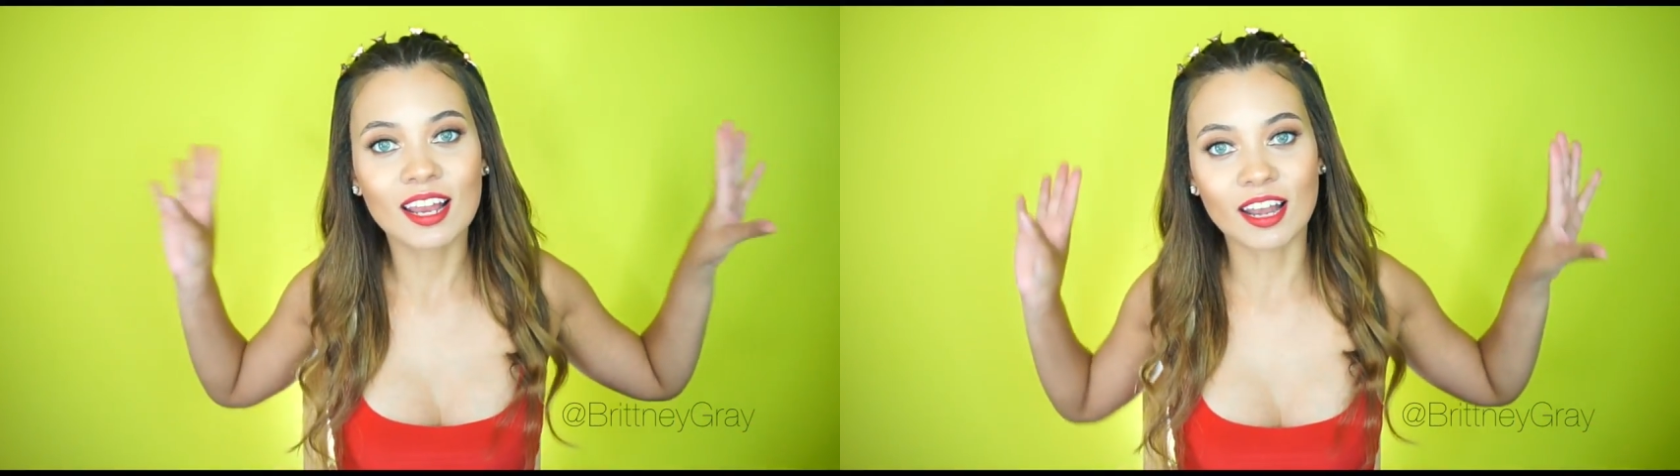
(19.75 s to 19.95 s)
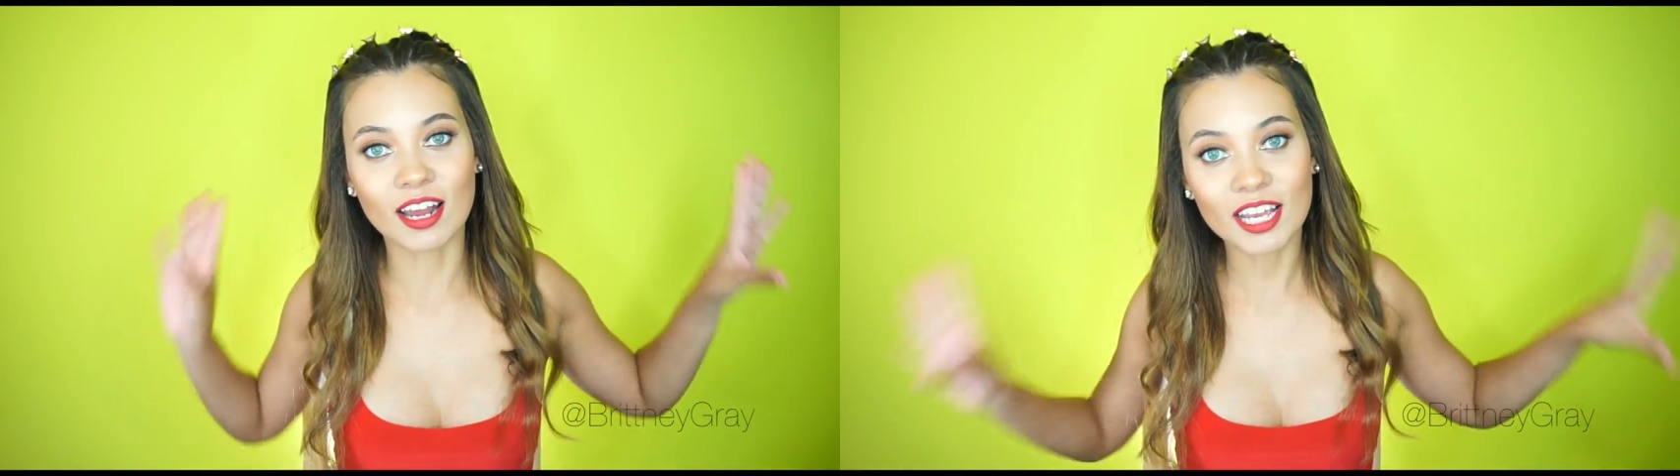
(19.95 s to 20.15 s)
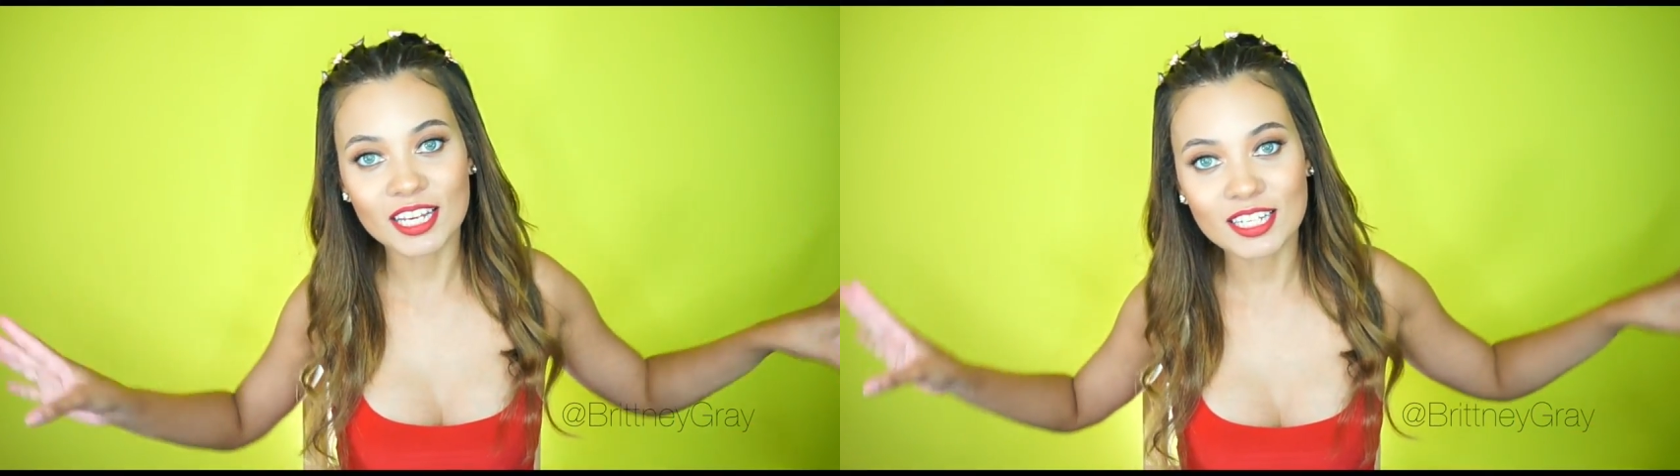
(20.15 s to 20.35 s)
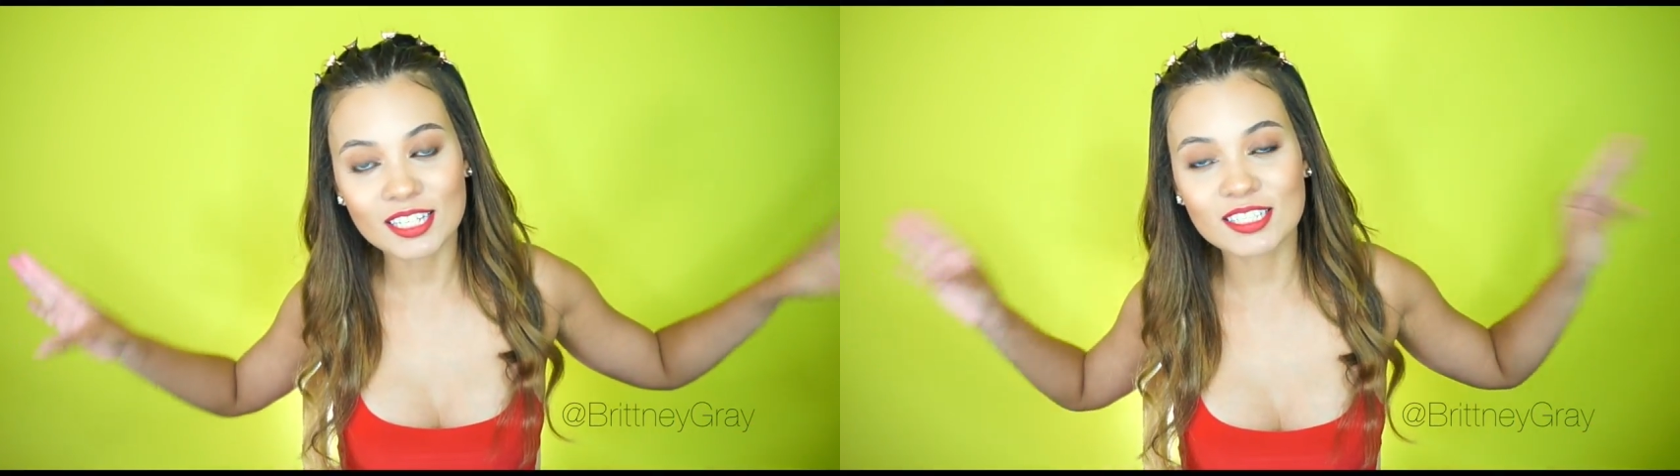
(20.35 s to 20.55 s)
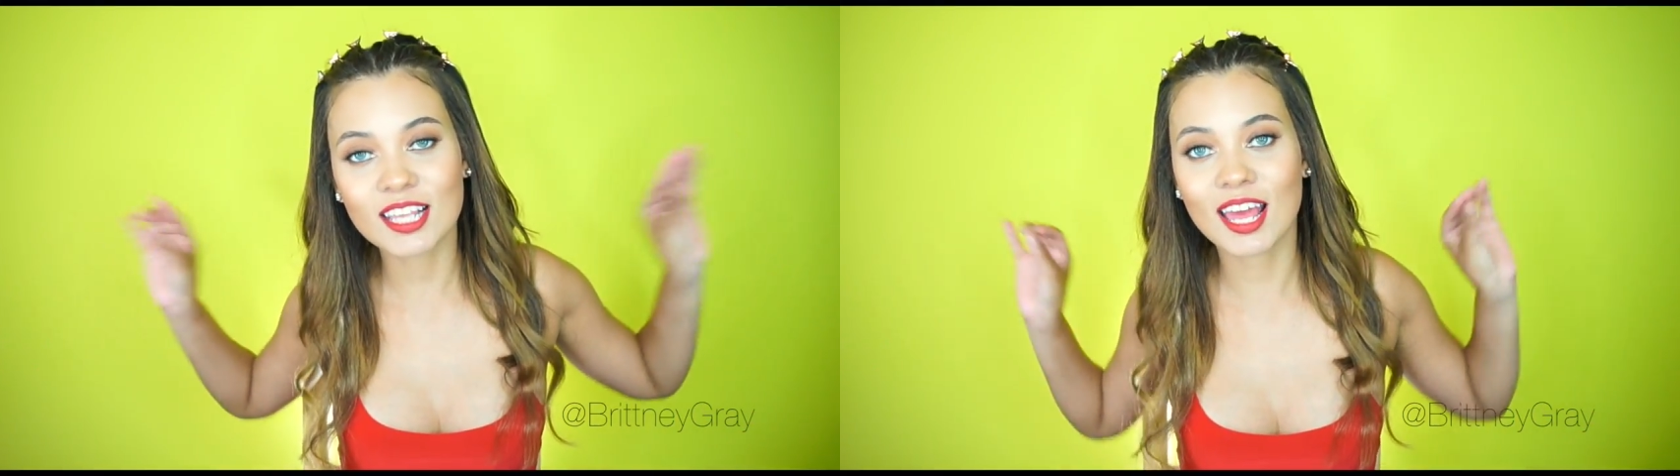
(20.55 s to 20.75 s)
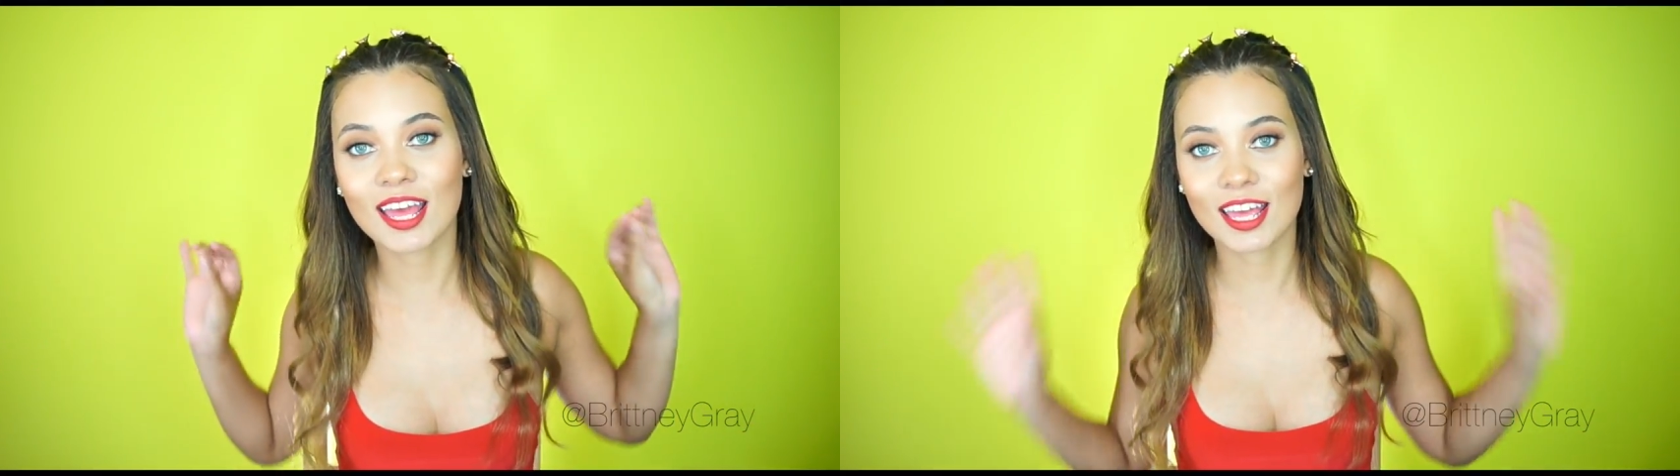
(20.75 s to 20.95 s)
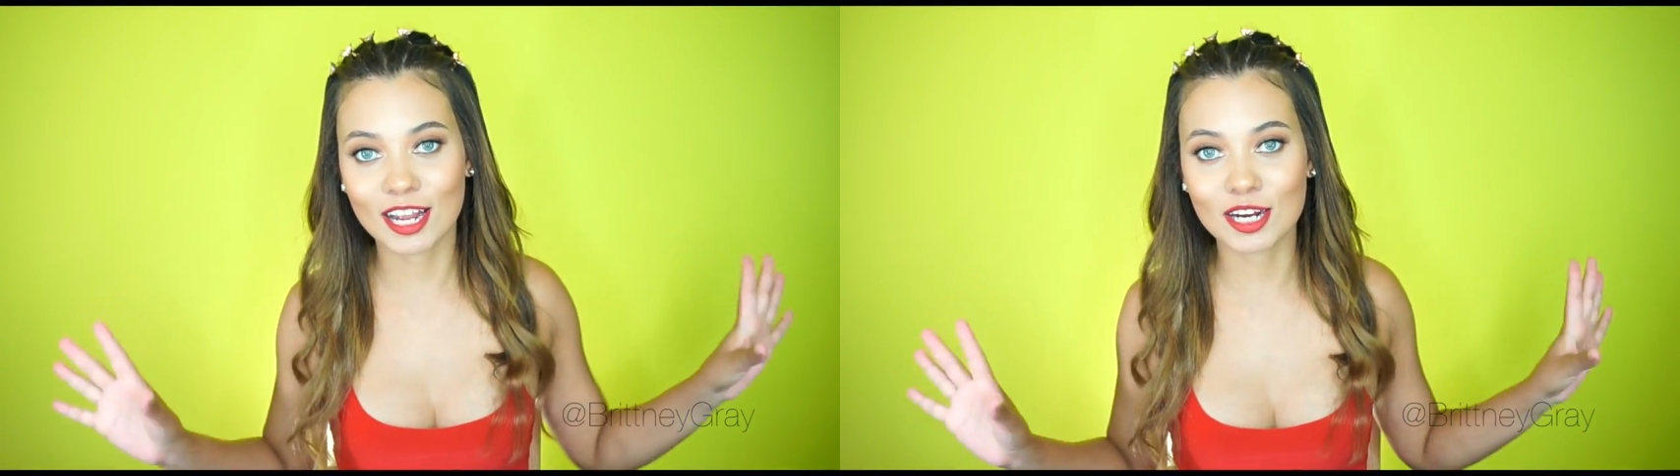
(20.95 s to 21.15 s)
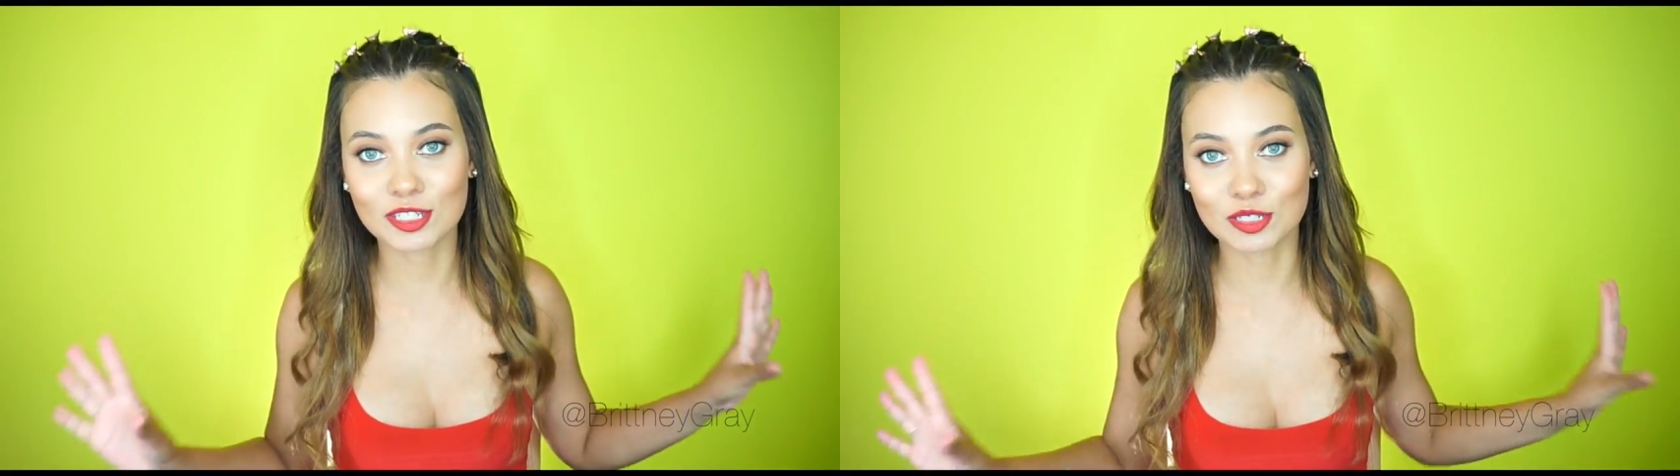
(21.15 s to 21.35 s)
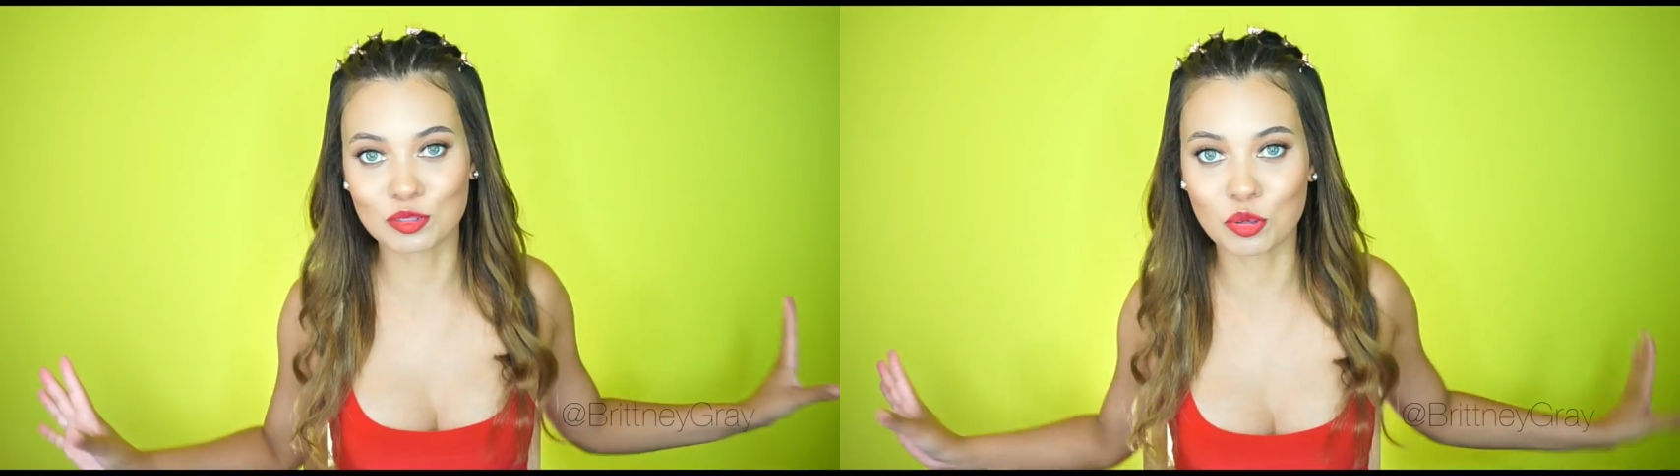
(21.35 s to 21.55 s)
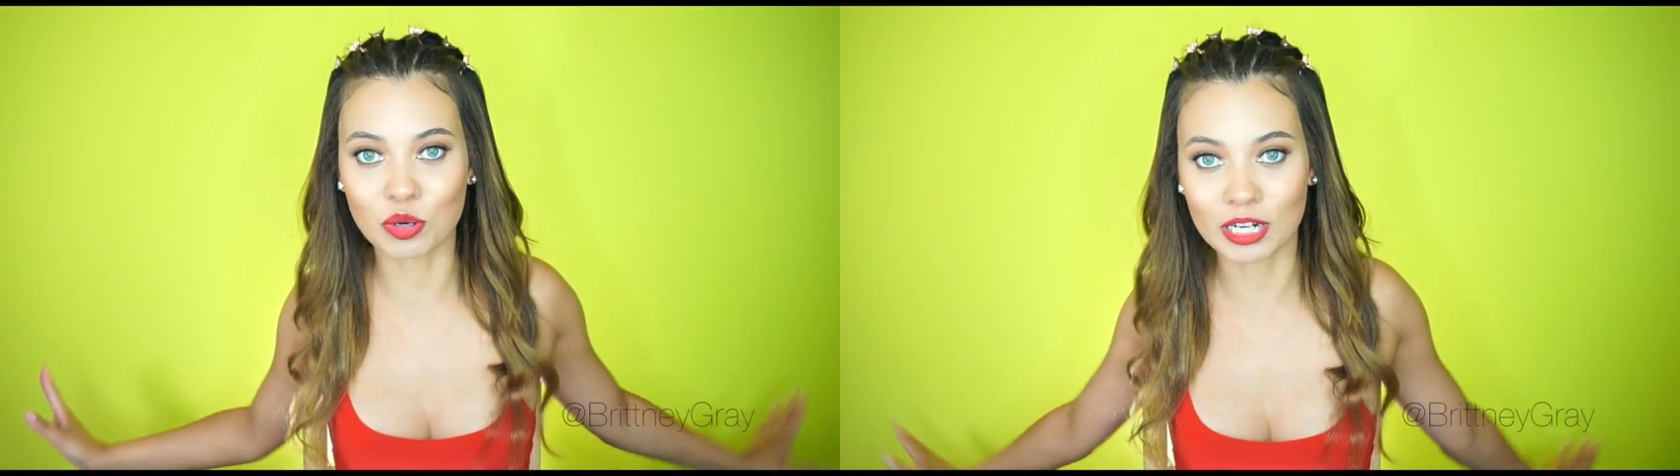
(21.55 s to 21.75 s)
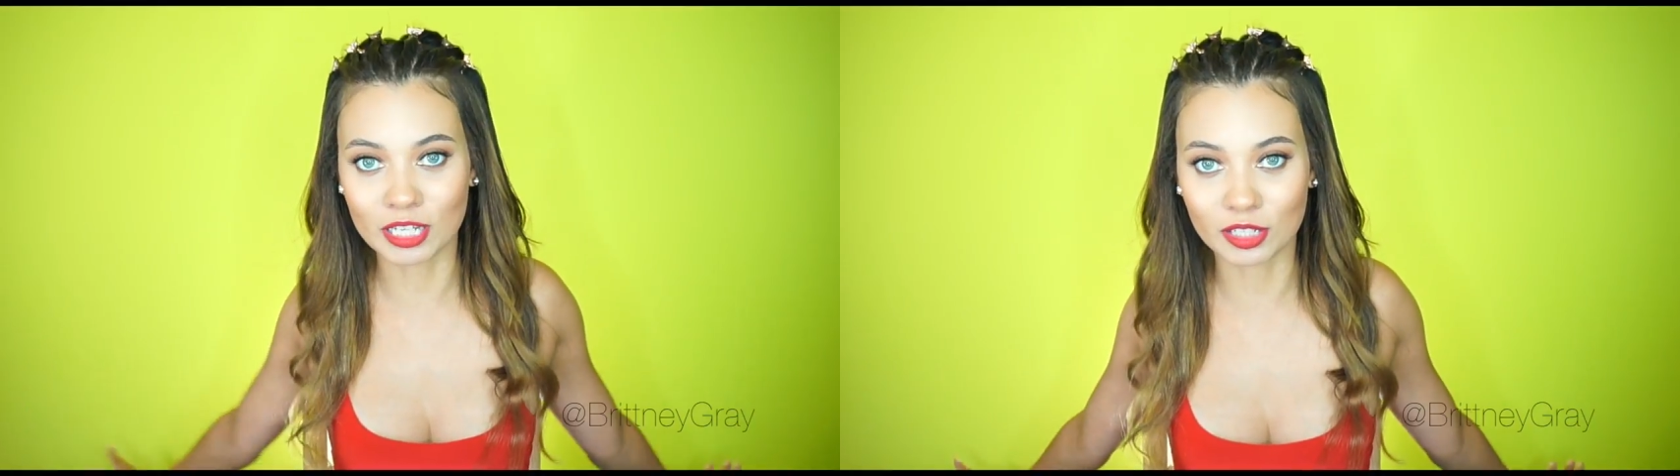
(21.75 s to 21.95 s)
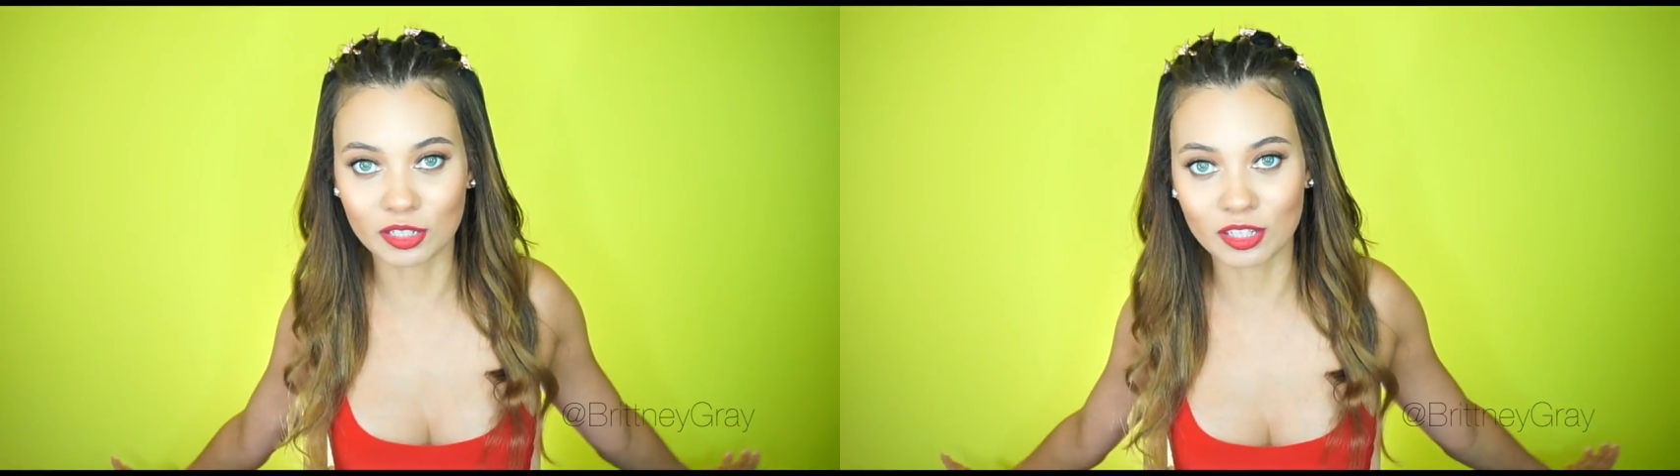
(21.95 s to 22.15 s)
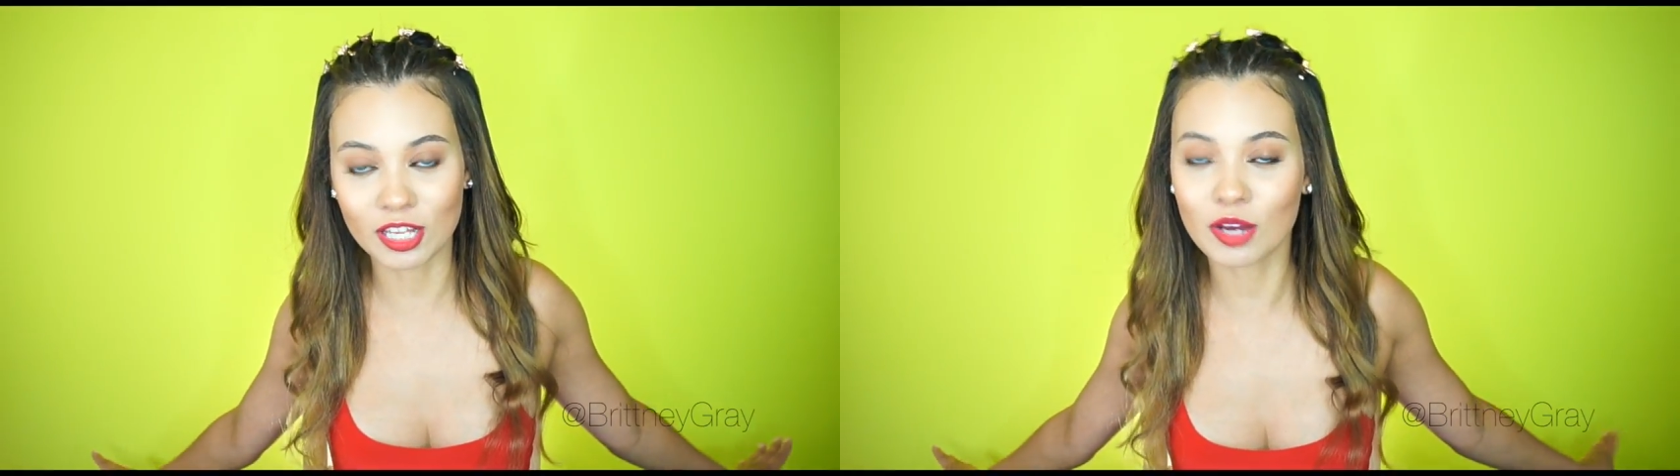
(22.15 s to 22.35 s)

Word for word: 90s hair tutorial.